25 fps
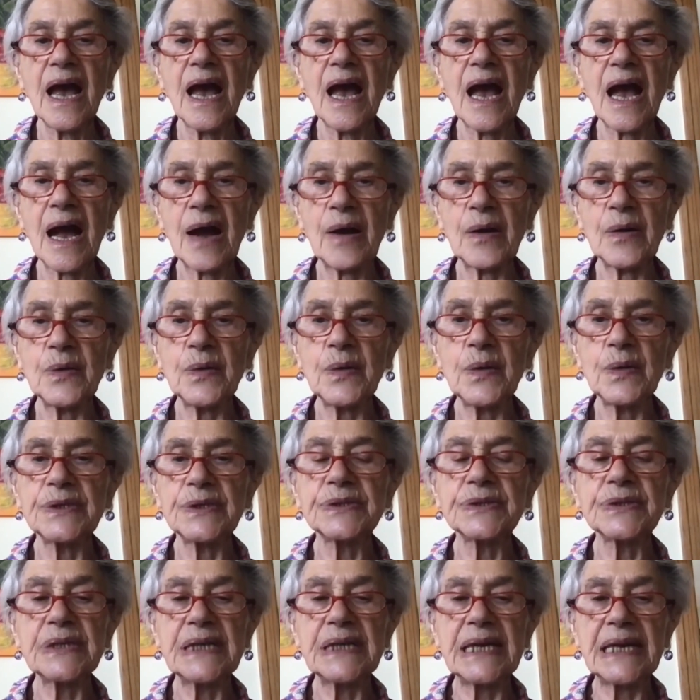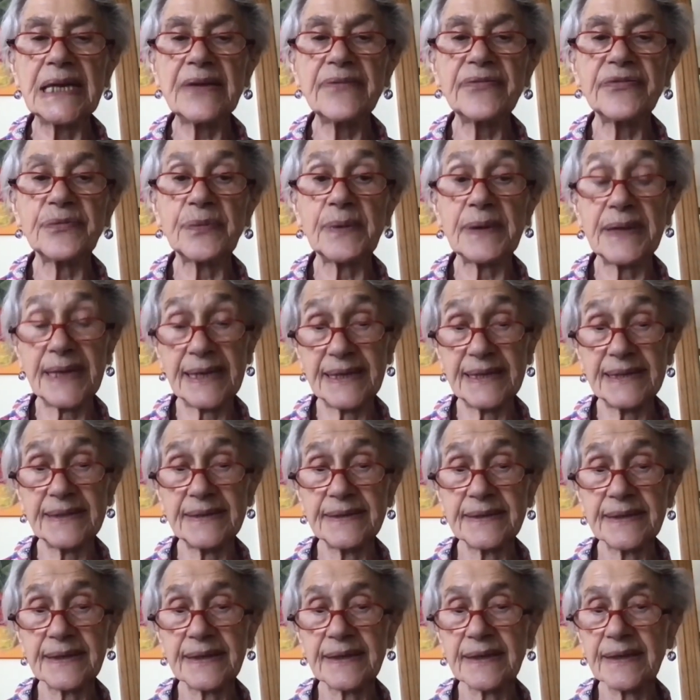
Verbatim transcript: how to live with it.